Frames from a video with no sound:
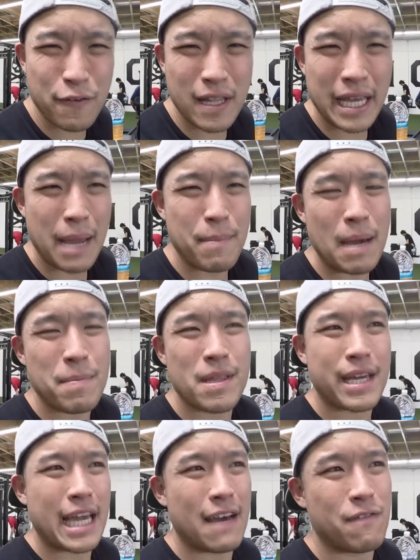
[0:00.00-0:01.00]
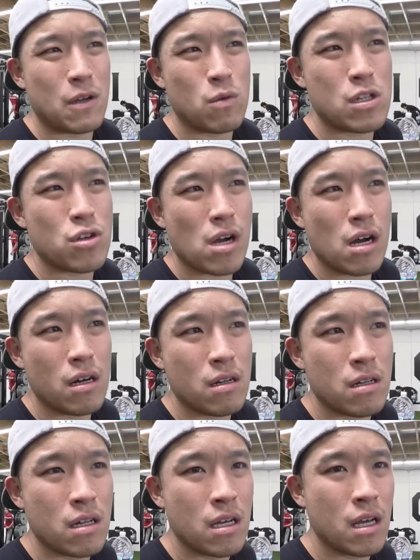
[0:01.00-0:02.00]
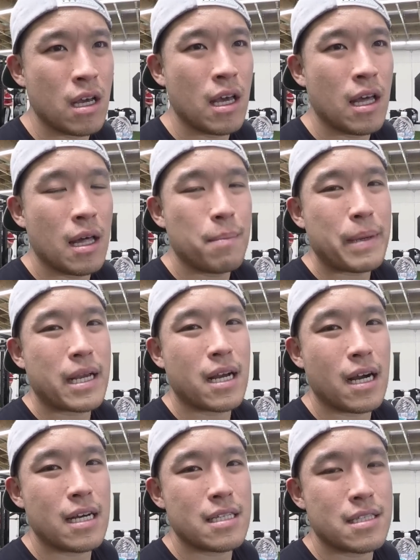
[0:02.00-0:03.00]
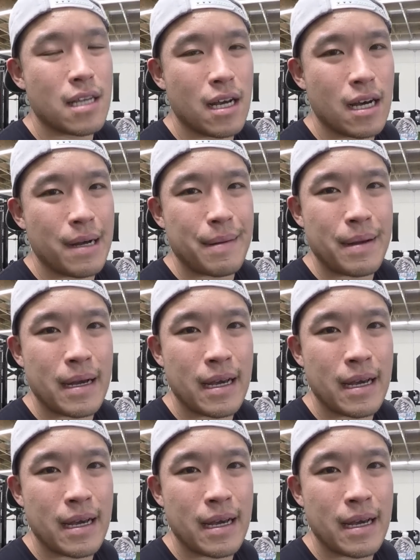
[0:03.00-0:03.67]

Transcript: feel like it might be the caffeine withdrawal because um,